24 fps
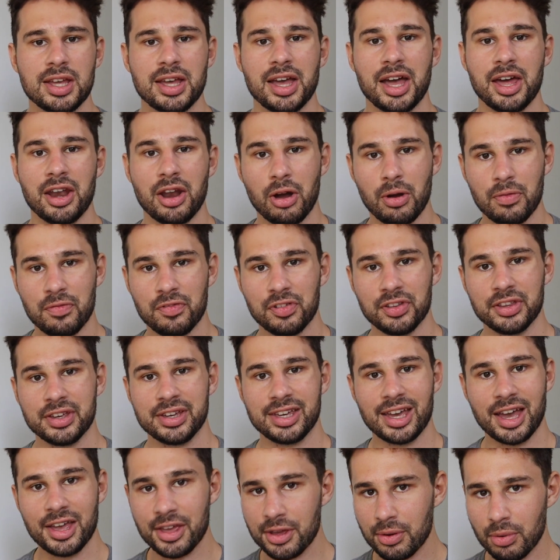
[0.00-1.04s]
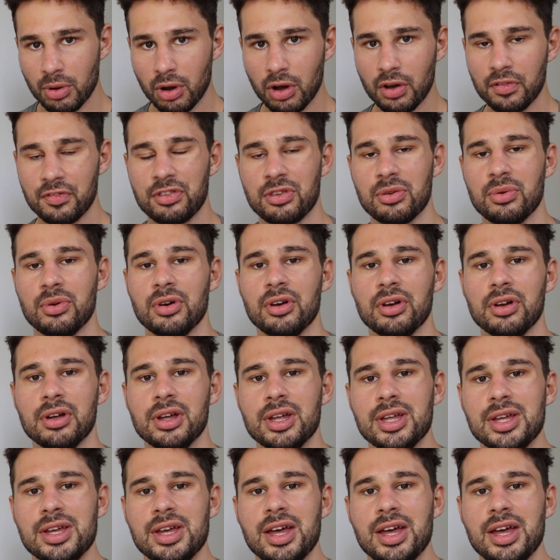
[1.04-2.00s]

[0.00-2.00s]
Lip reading: and hopefully get you off to a